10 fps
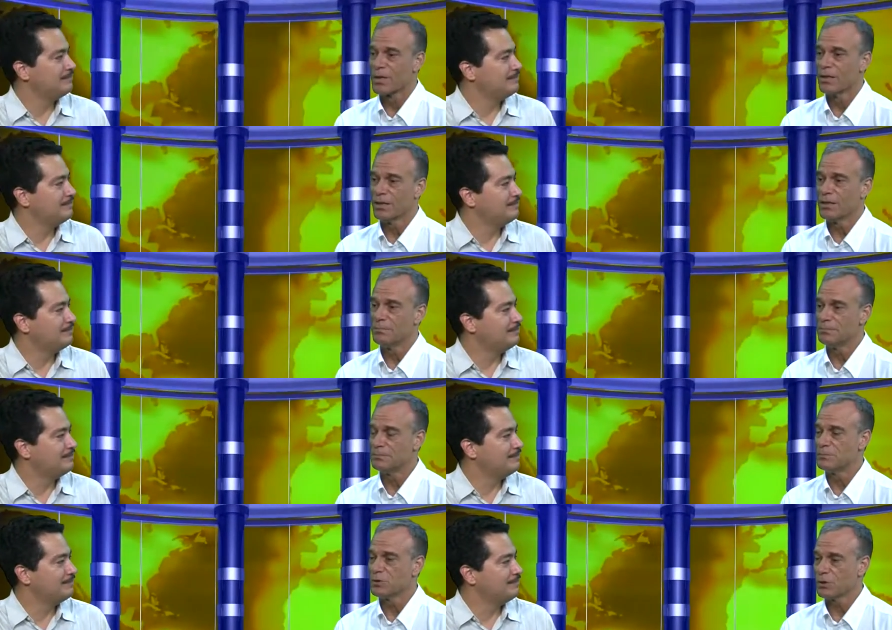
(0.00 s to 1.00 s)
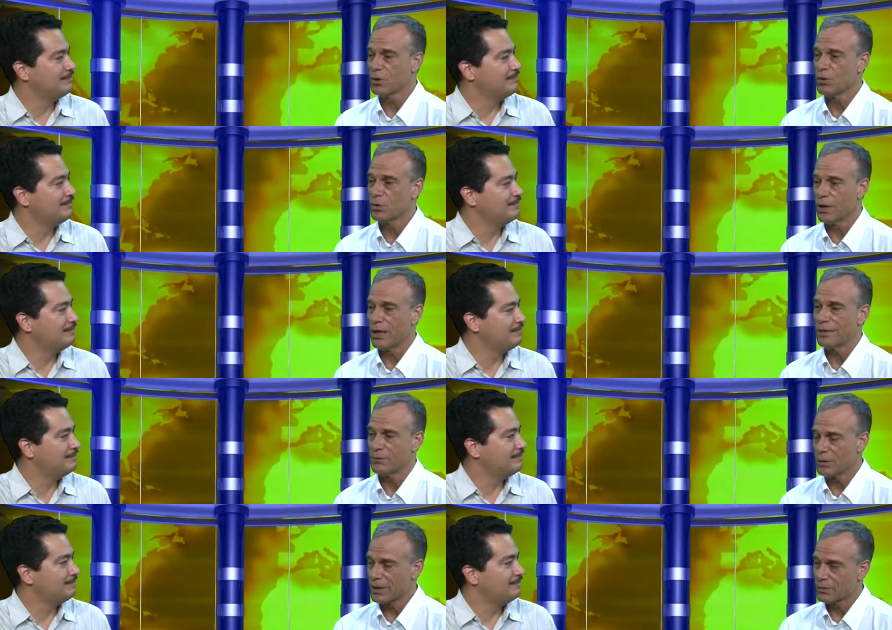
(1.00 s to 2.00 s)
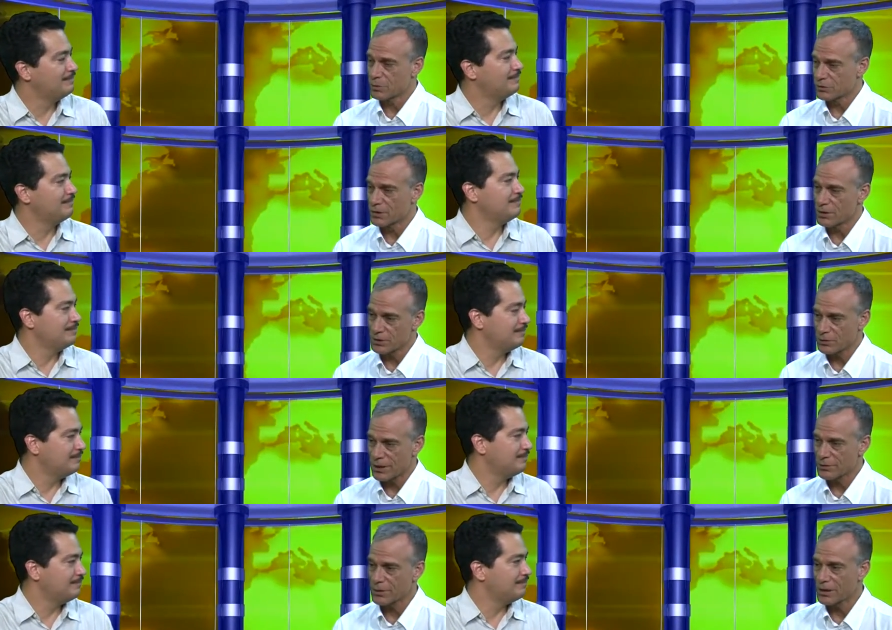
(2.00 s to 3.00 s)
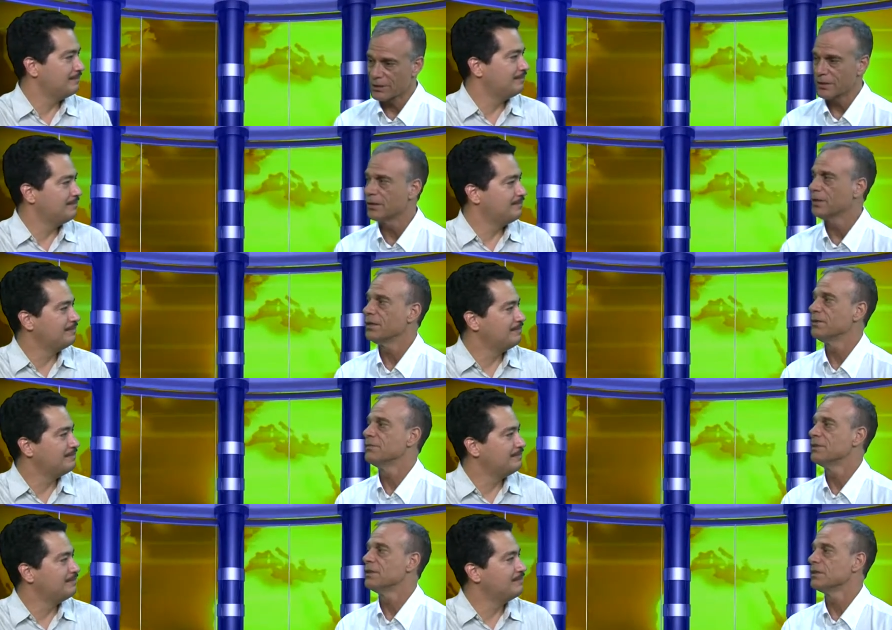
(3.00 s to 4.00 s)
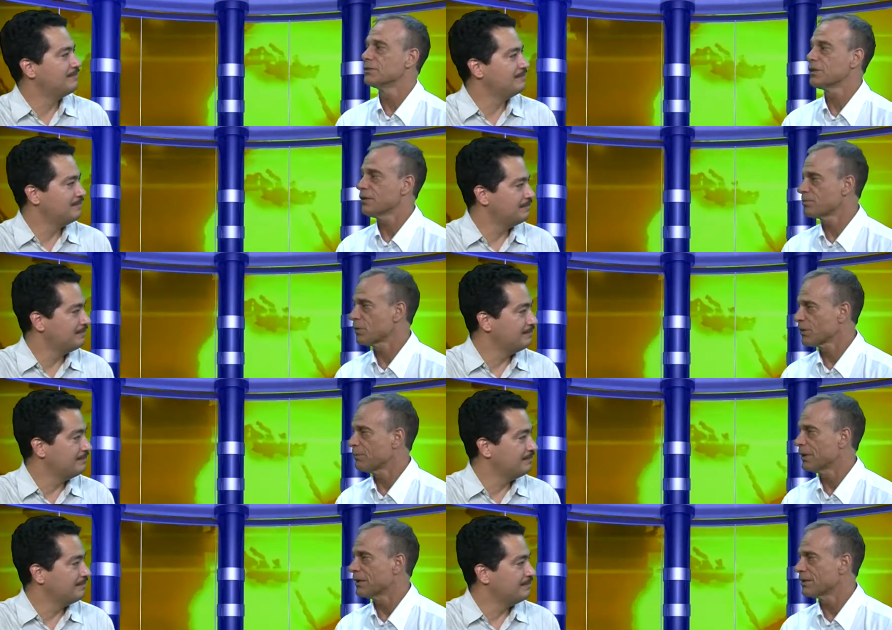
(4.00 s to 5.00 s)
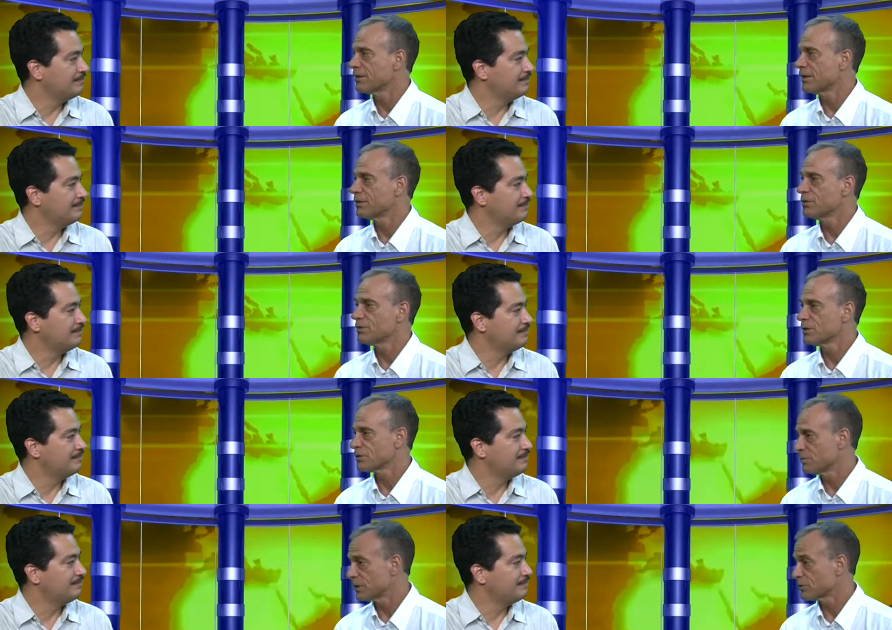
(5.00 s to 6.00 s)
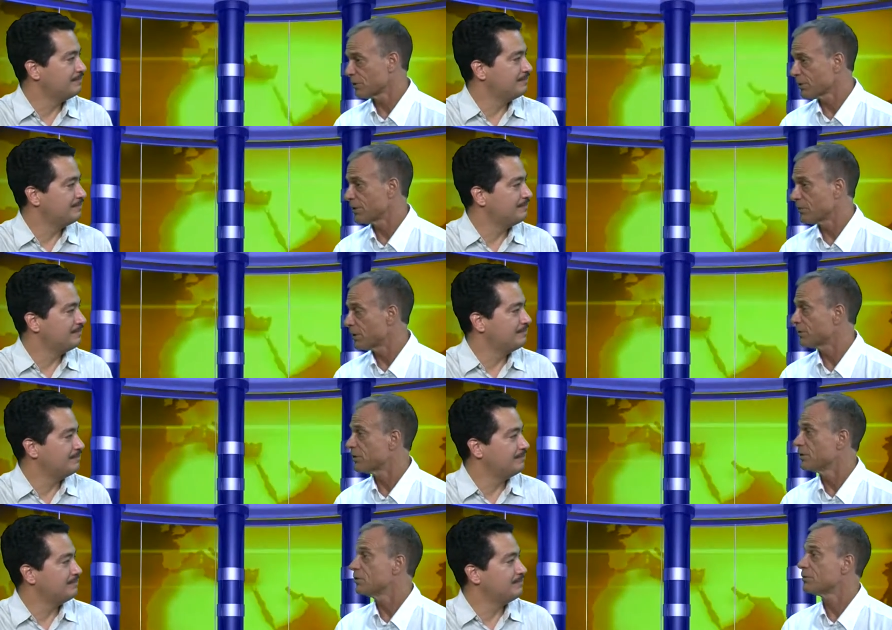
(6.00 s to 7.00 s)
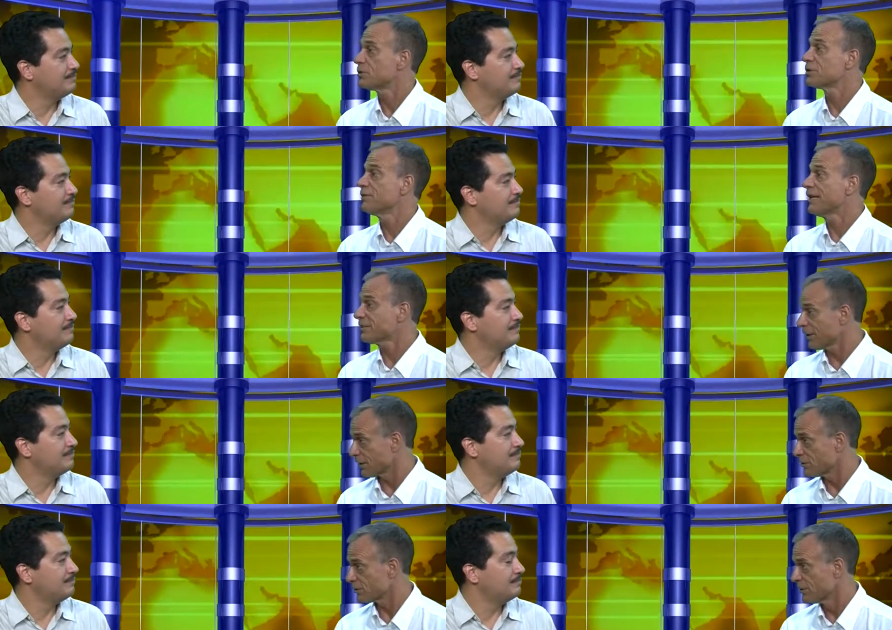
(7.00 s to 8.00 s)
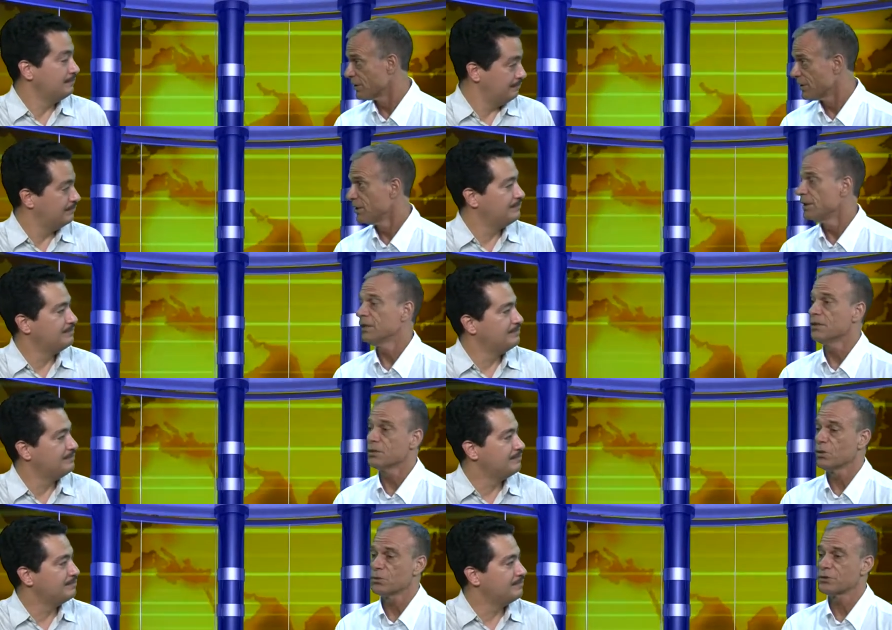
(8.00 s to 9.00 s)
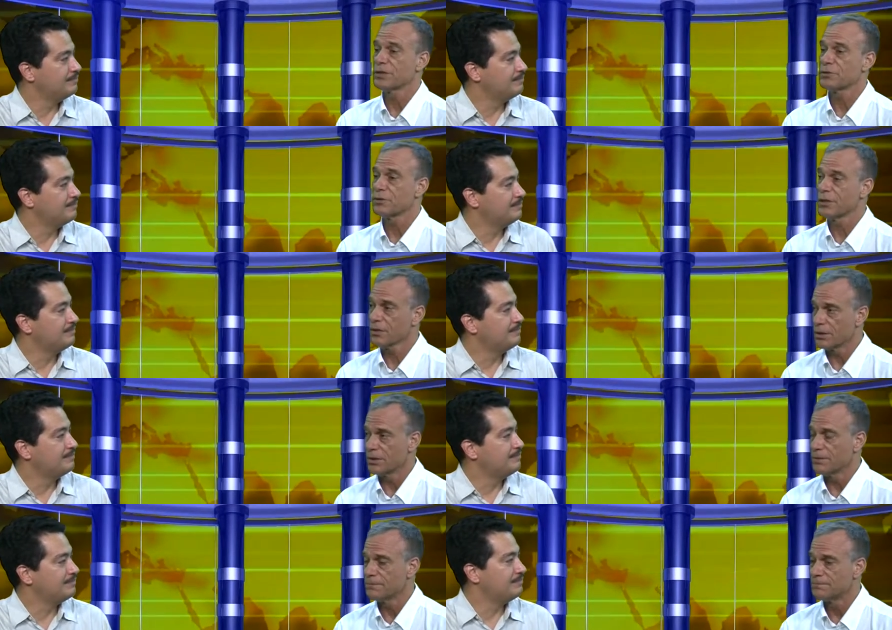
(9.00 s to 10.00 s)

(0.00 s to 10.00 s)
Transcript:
Speaker 1: Um, so I, when I was an undergraduate, I did uh, an exchange program at uh, University of Minnesota, and I went to the University of Essex in Colchester, England.